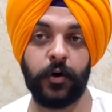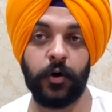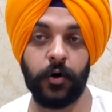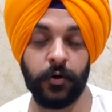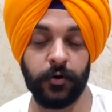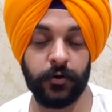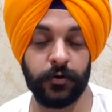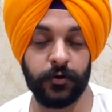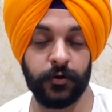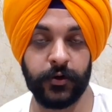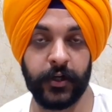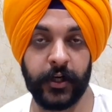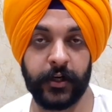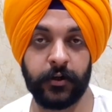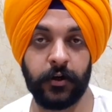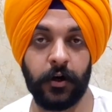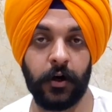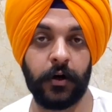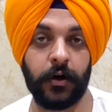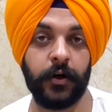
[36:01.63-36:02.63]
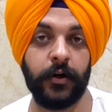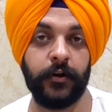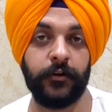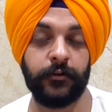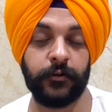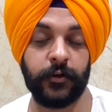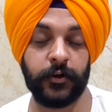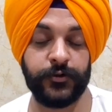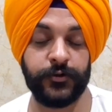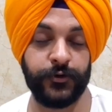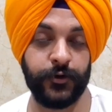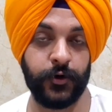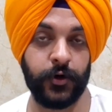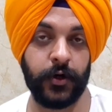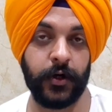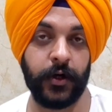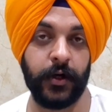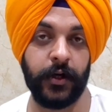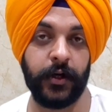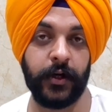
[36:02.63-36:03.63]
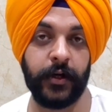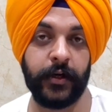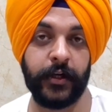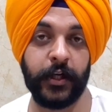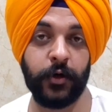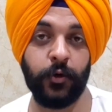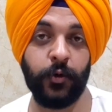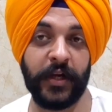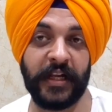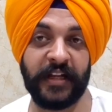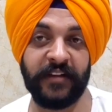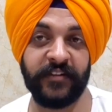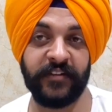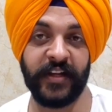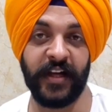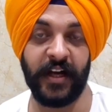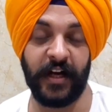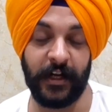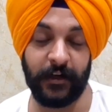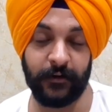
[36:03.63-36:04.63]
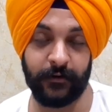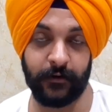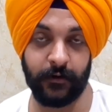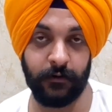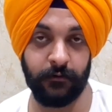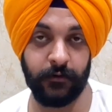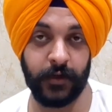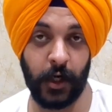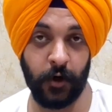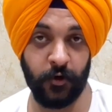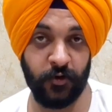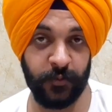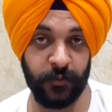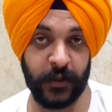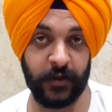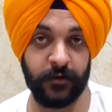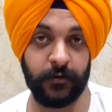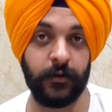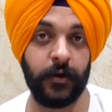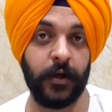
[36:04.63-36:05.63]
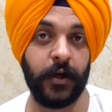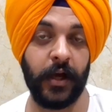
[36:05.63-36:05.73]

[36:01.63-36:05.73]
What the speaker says: go on to TikTok, search for New Easy IELTS without space.